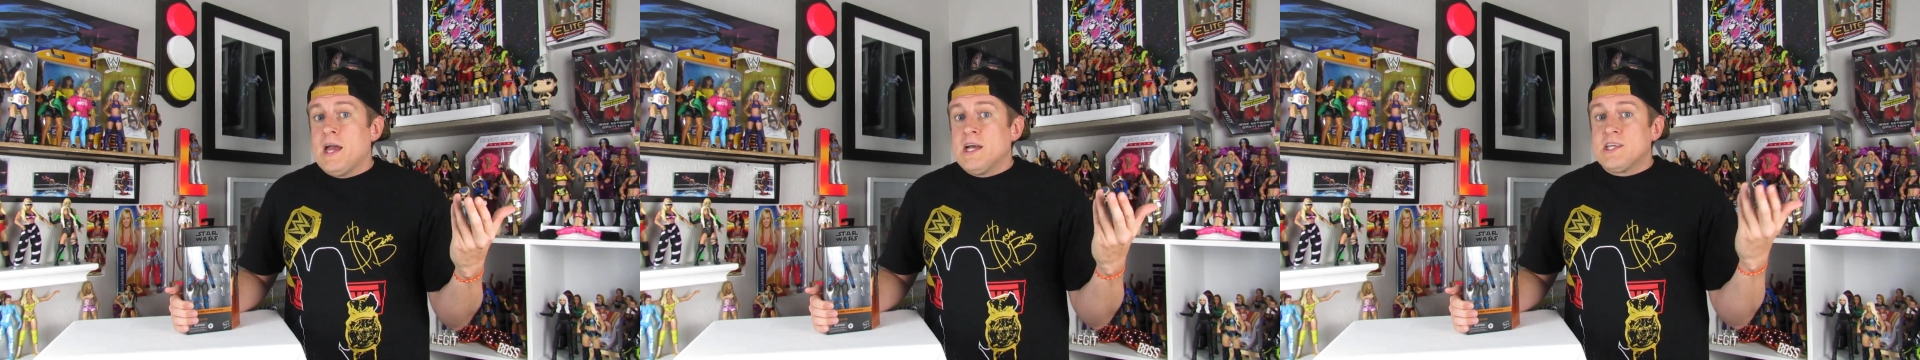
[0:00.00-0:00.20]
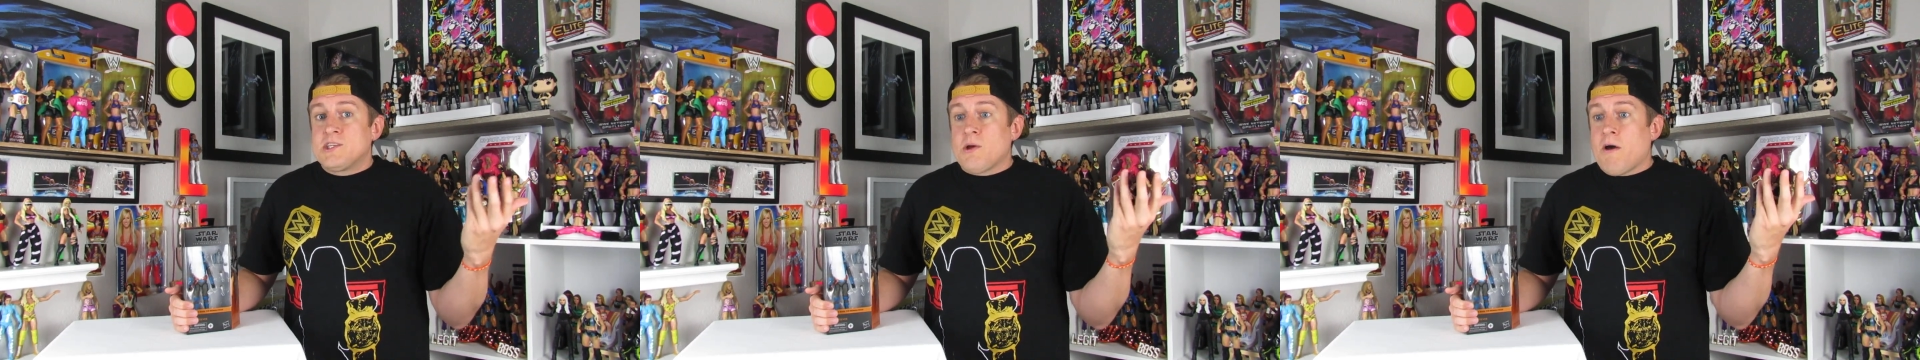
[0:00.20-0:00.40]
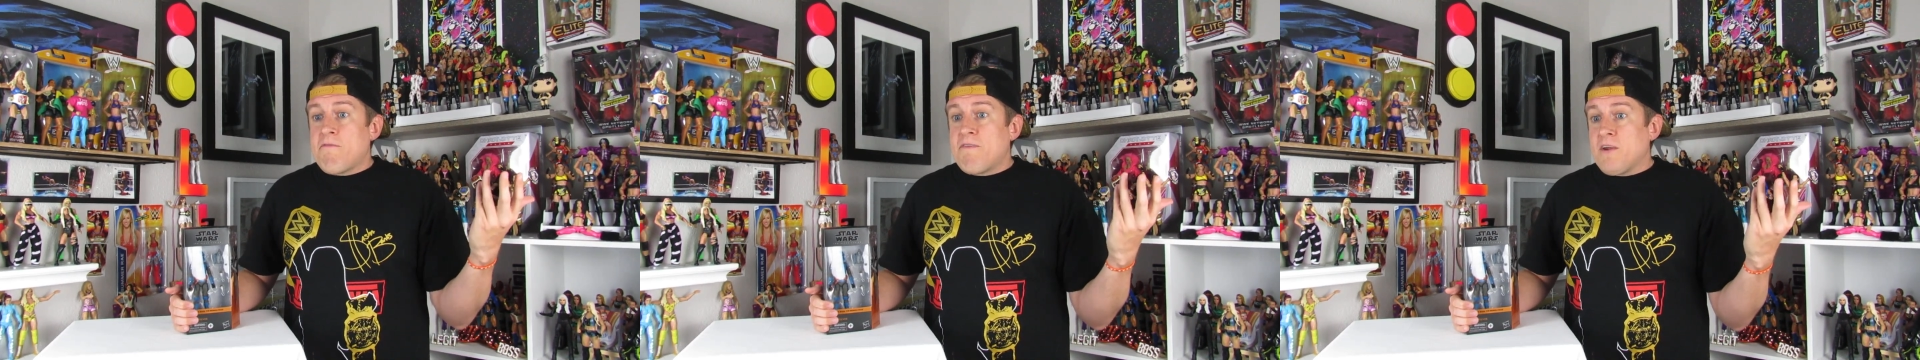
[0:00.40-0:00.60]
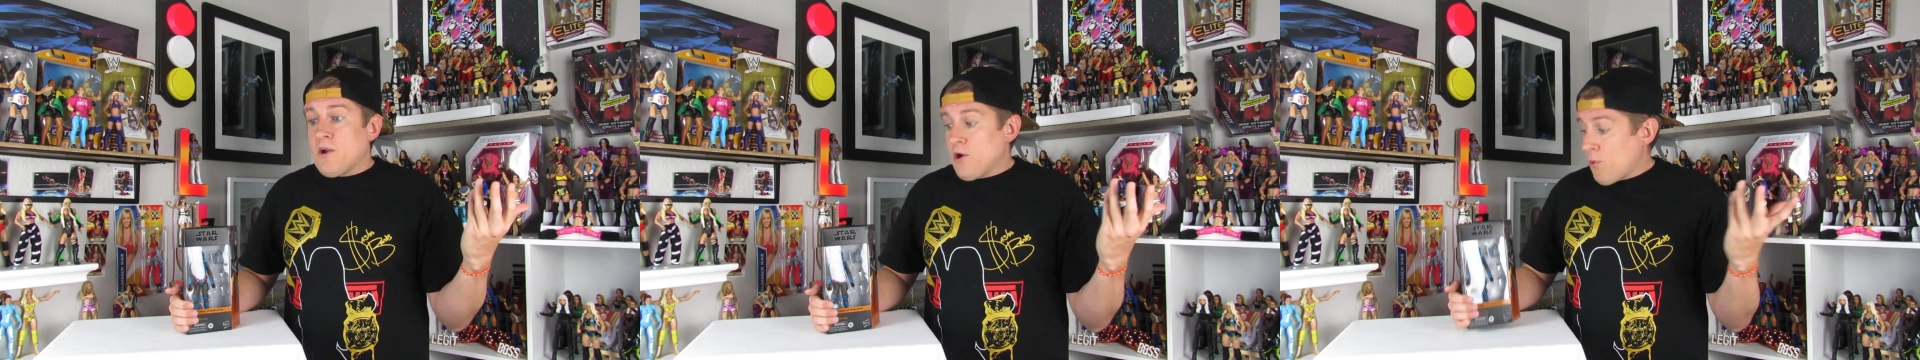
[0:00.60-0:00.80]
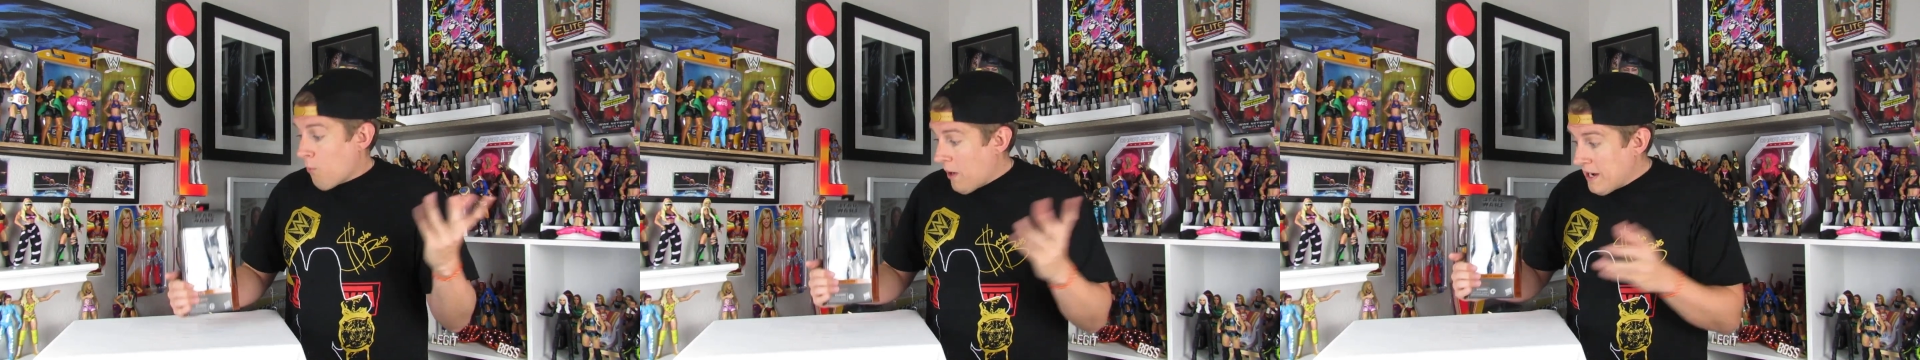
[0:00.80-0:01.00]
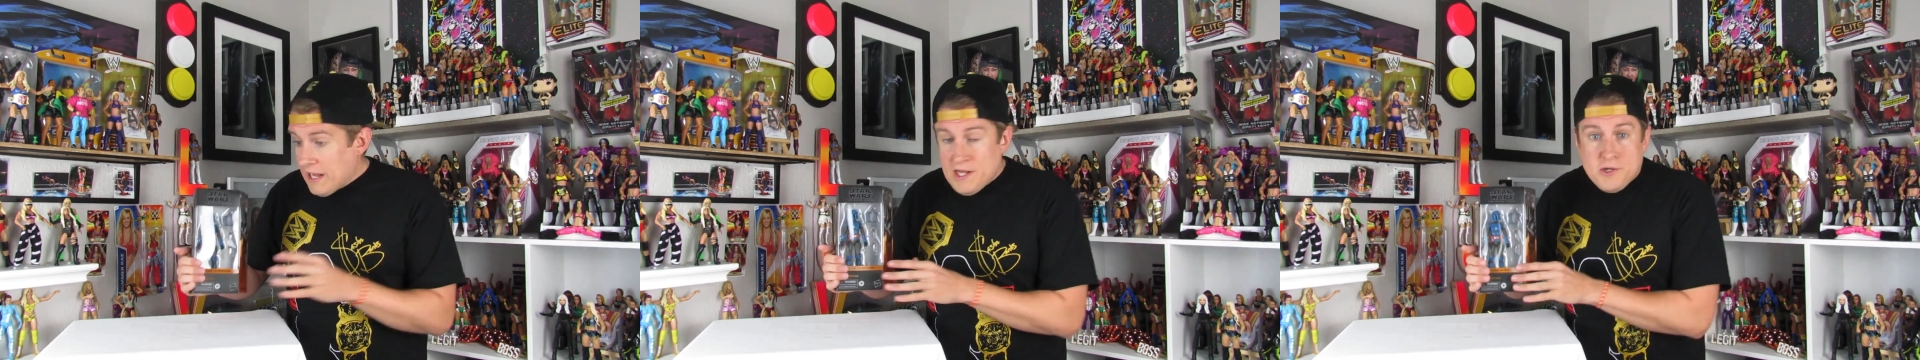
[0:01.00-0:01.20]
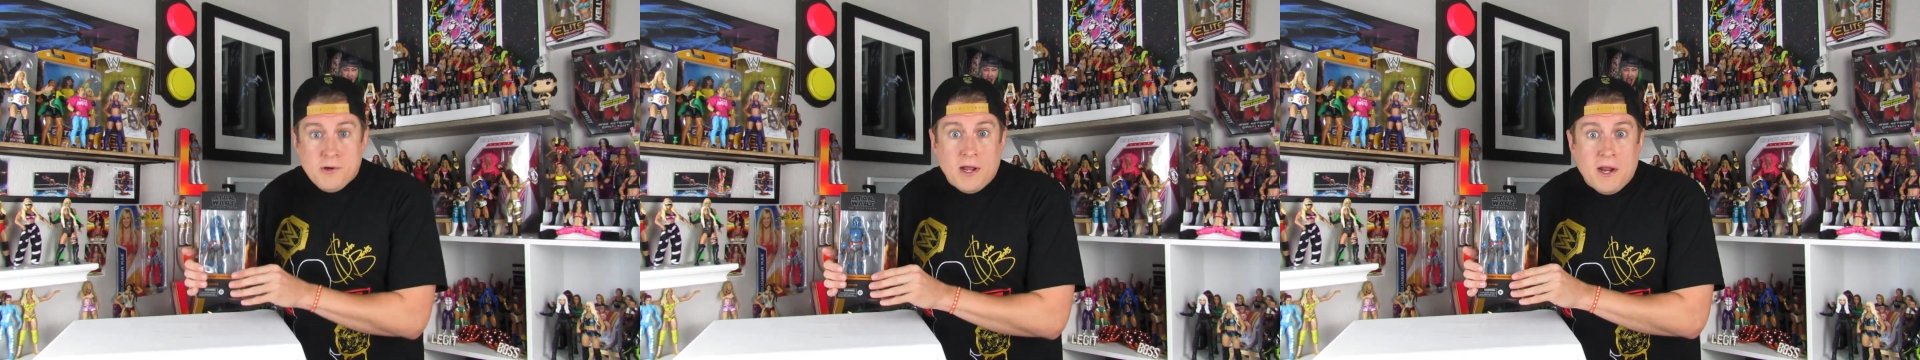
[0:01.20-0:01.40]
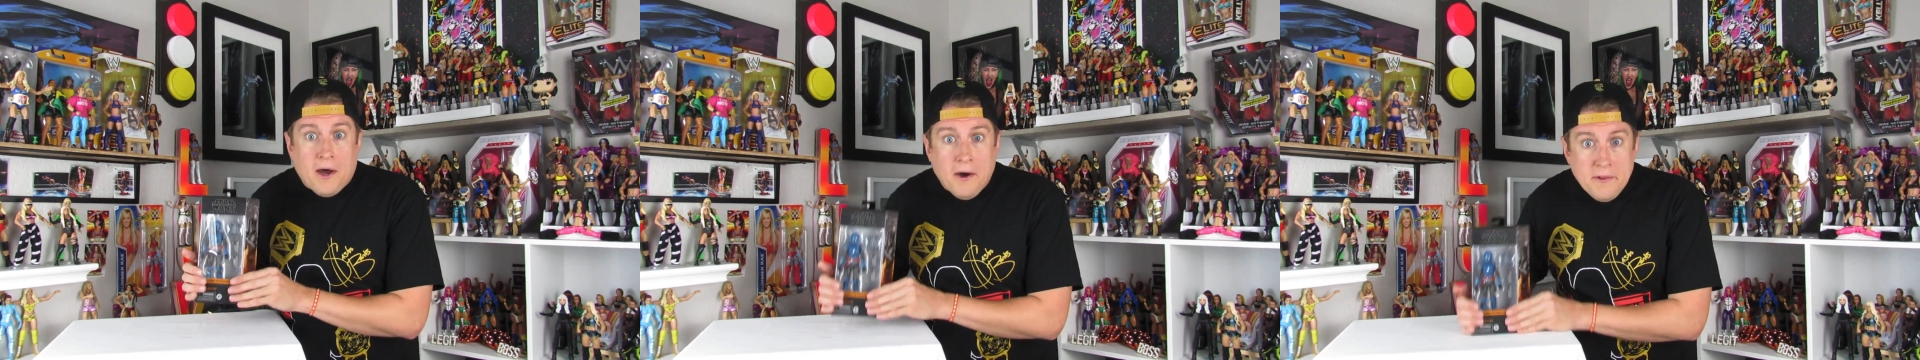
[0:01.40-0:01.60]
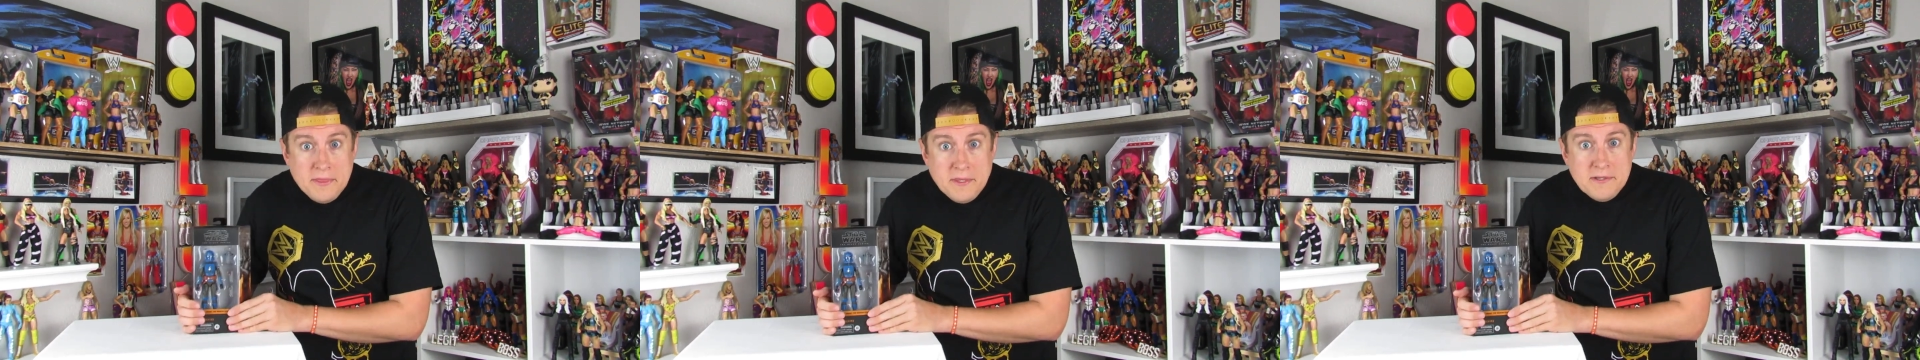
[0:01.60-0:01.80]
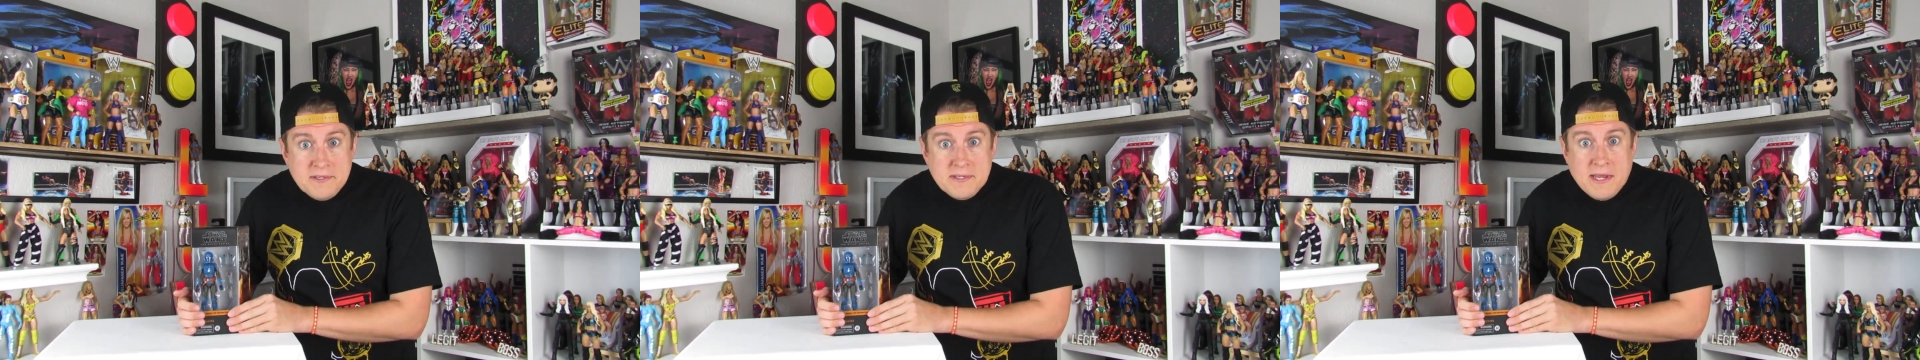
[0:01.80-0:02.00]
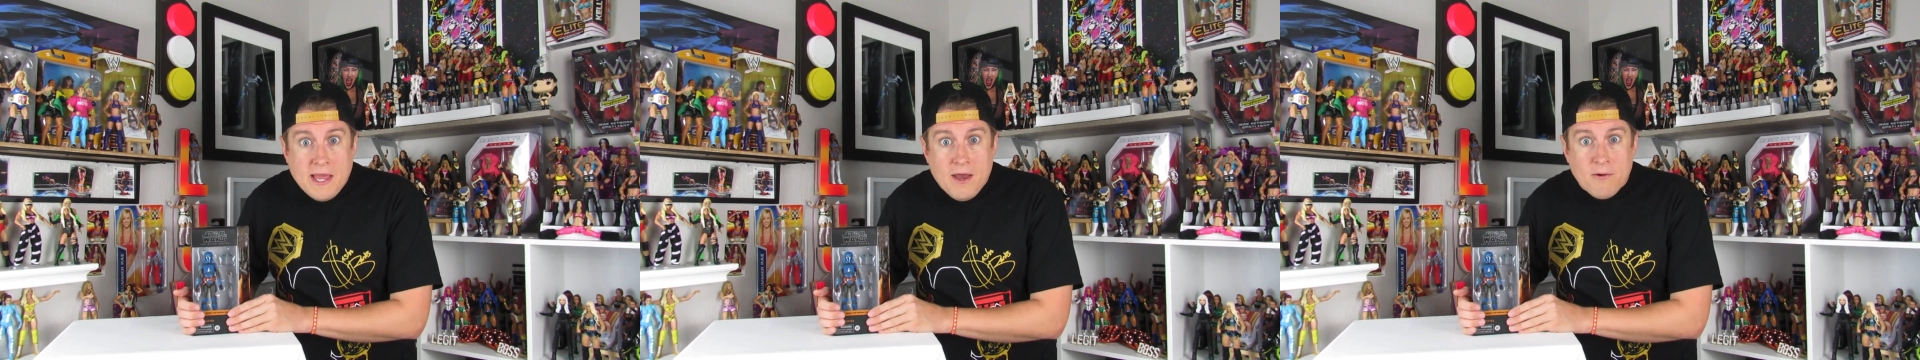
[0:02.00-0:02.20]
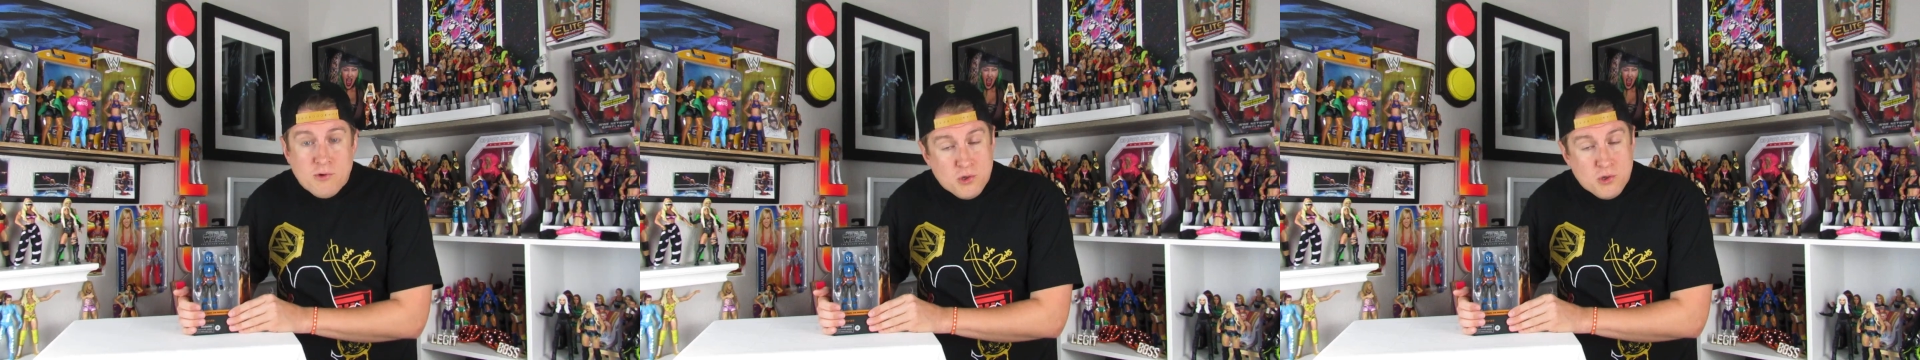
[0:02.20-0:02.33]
So I figured, why not try to hunt this down,